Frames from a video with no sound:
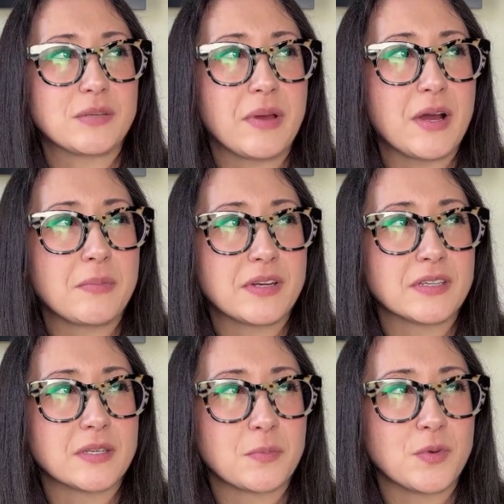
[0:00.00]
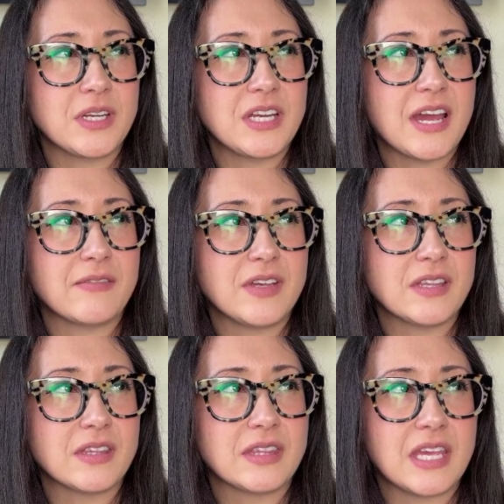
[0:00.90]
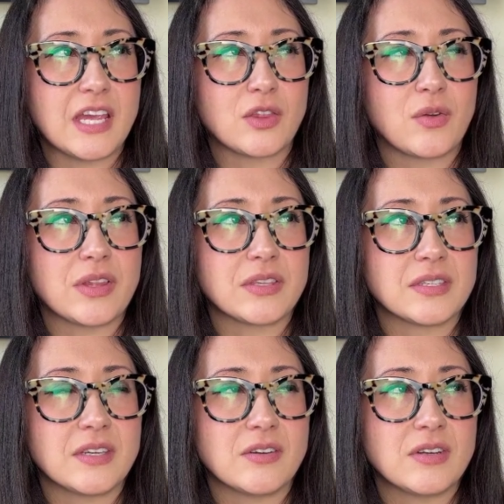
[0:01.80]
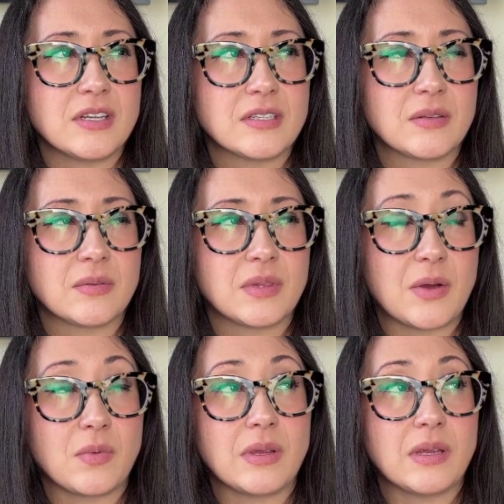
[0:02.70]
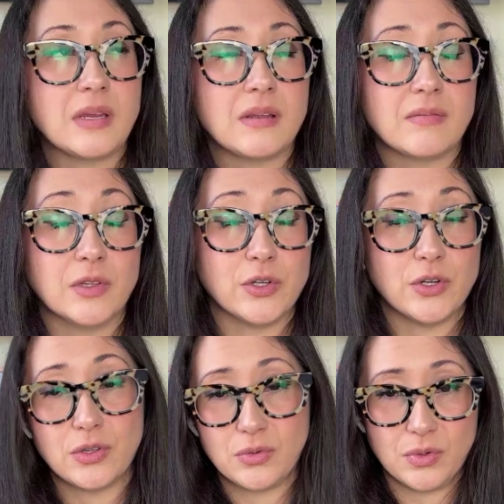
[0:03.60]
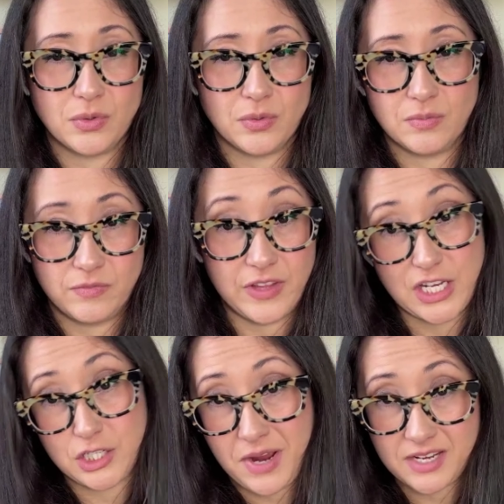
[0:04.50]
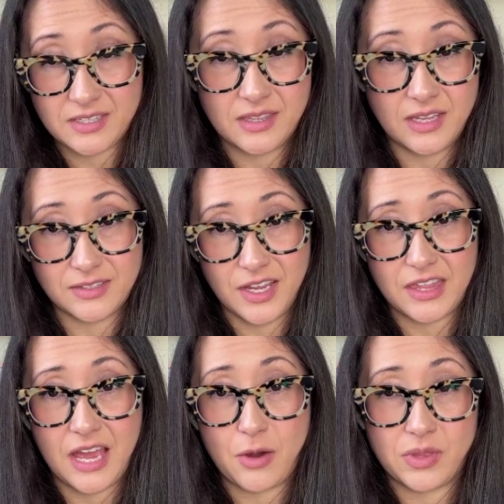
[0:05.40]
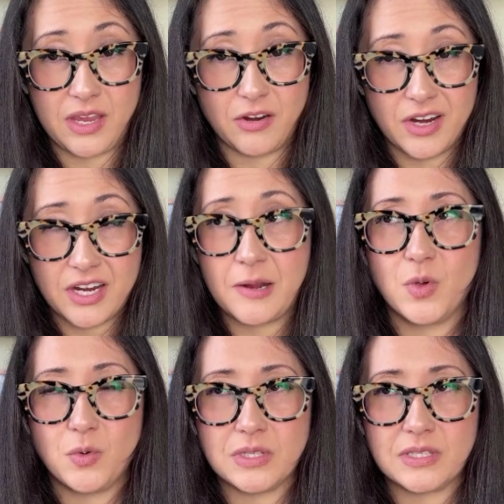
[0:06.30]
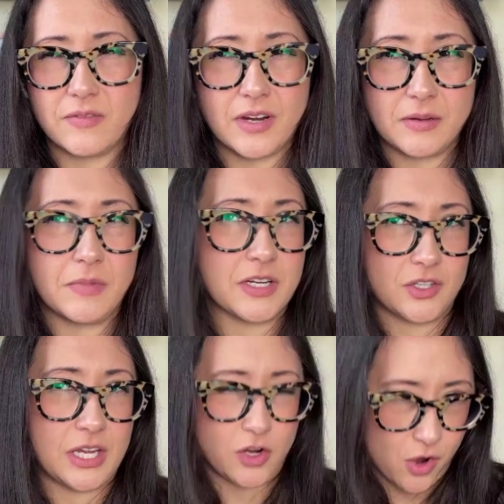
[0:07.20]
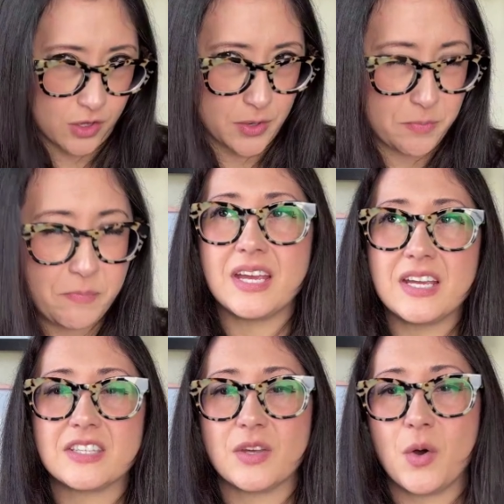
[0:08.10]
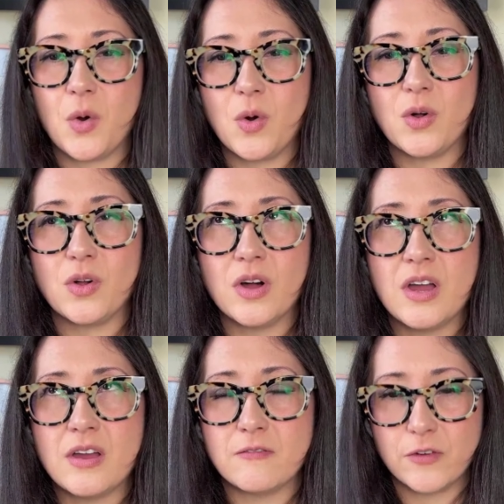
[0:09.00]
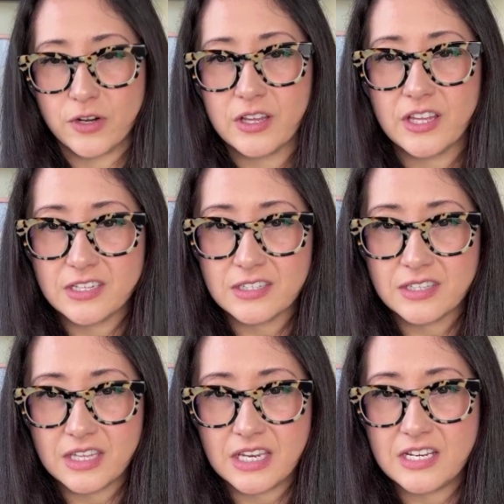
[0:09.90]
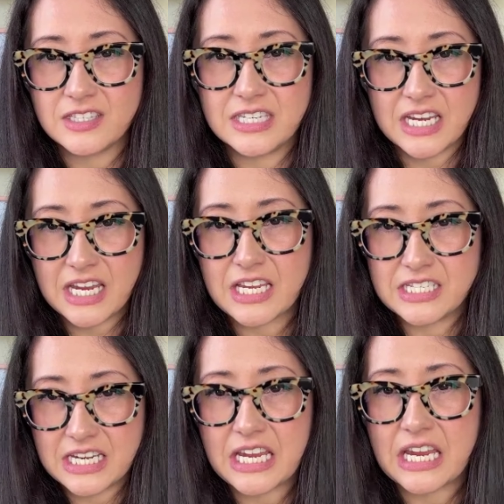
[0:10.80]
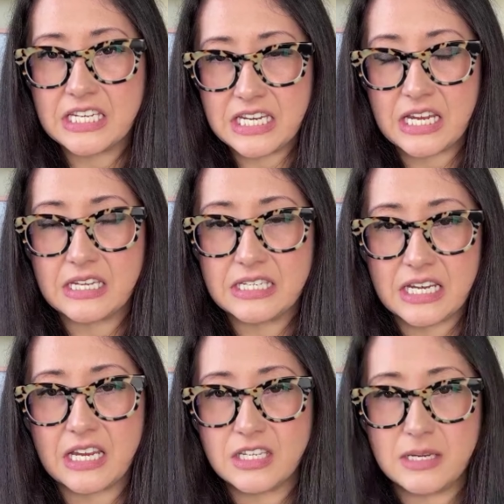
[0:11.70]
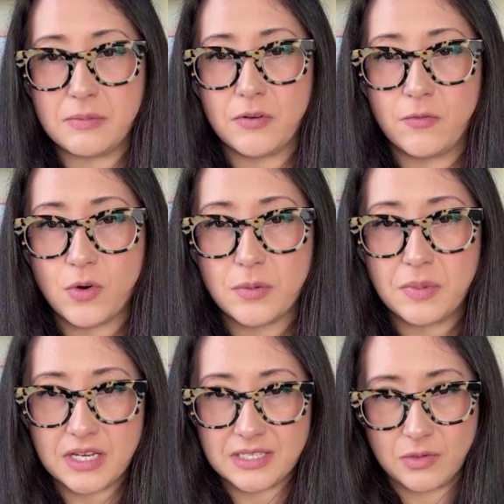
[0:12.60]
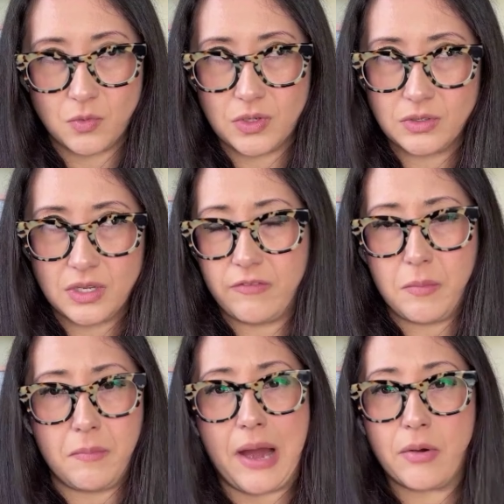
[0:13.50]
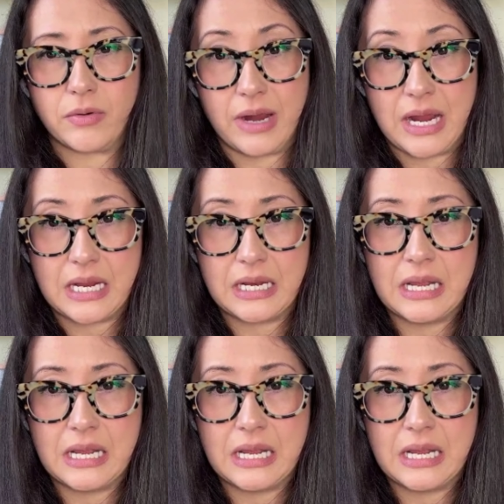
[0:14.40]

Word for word: about, but is a pretty heavy thing throughout the series that we learn through flashbacks and things like that with Herrick, who is very much like Gollum, is the whole virulence that he's digging and digging and de digging deeper for, because it will give him power, right?